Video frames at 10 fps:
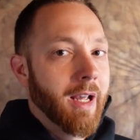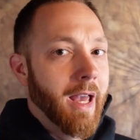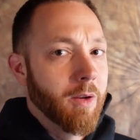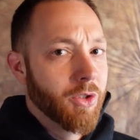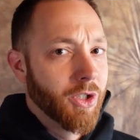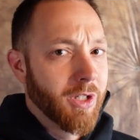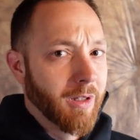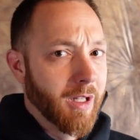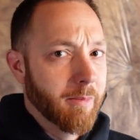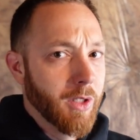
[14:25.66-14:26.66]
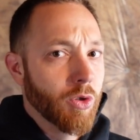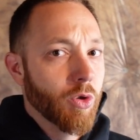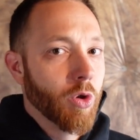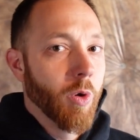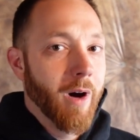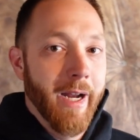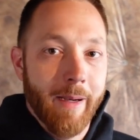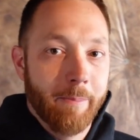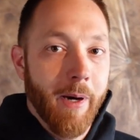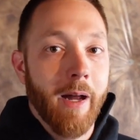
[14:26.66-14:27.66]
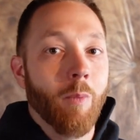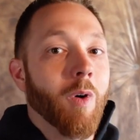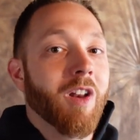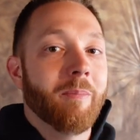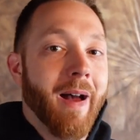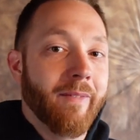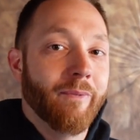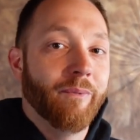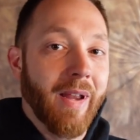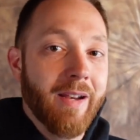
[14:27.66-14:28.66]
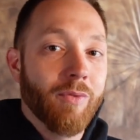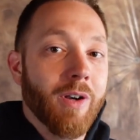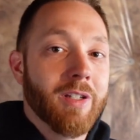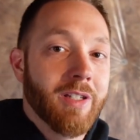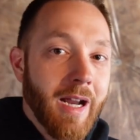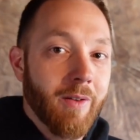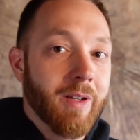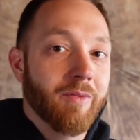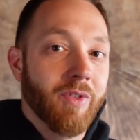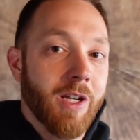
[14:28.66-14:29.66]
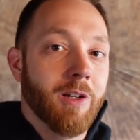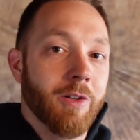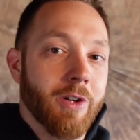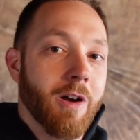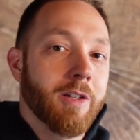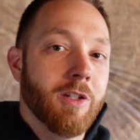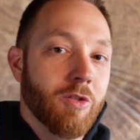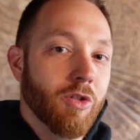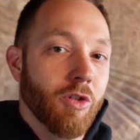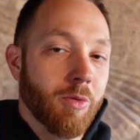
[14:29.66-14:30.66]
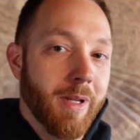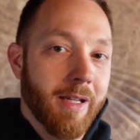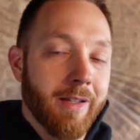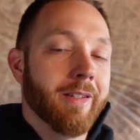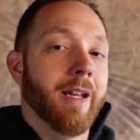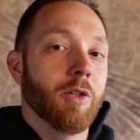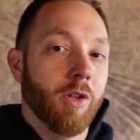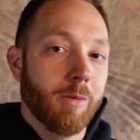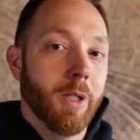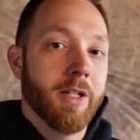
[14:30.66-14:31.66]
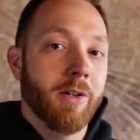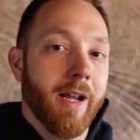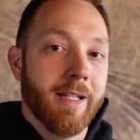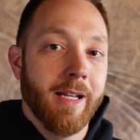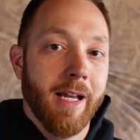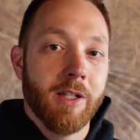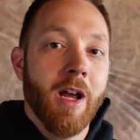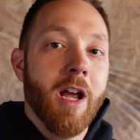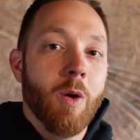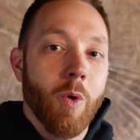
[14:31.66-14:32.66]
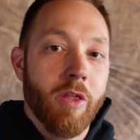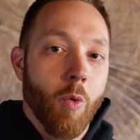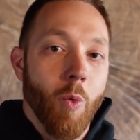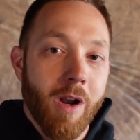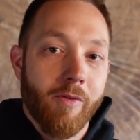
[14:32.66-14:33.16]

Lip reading: and it was just a little bit too quiet. But one of my favorite sounding vehicles on YouTube is a Trailblazer SS with one